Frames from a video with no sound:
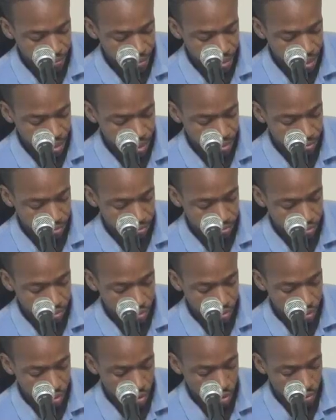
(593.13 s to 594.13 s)
Um,
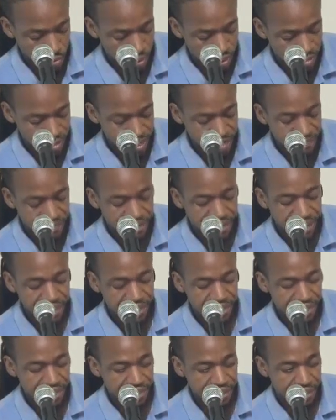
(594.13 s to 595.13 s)
well once I
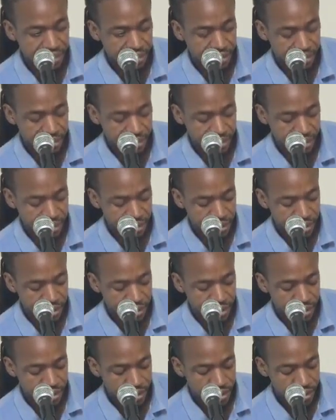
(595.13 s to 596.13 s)
find it,
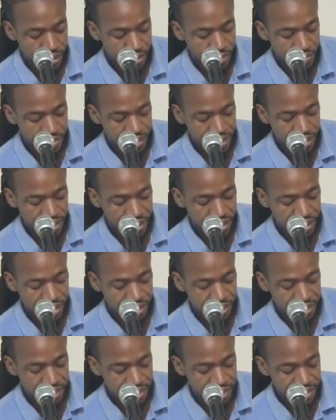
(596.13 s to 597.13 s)

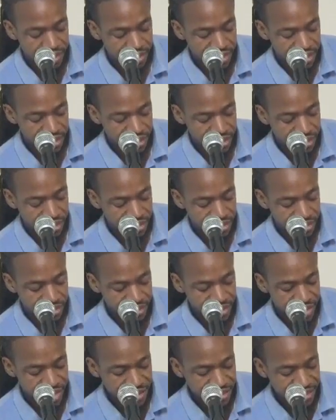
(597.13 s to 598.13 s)
because
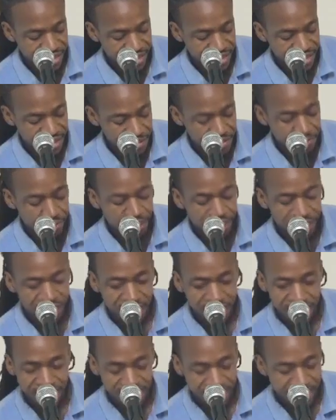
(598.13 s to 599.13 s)
that is how people
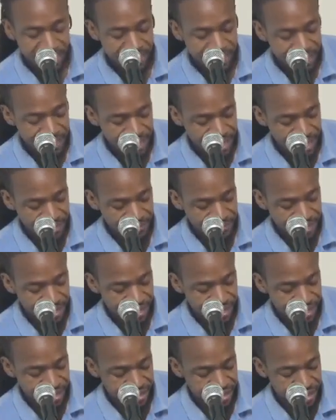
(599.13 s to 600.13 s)
find us. It's like
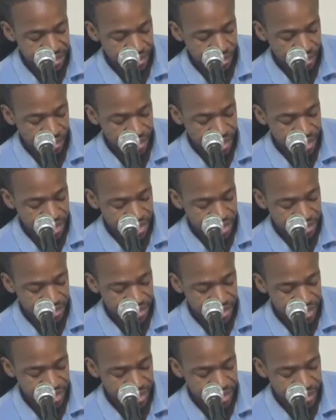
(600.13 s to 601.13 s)
finding a needle in a
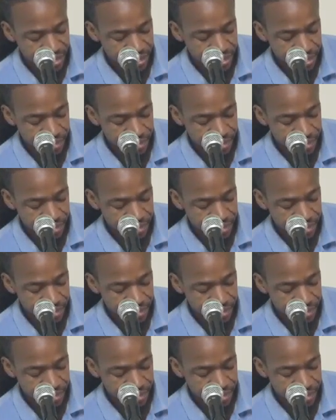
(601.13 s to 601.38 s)
haystack.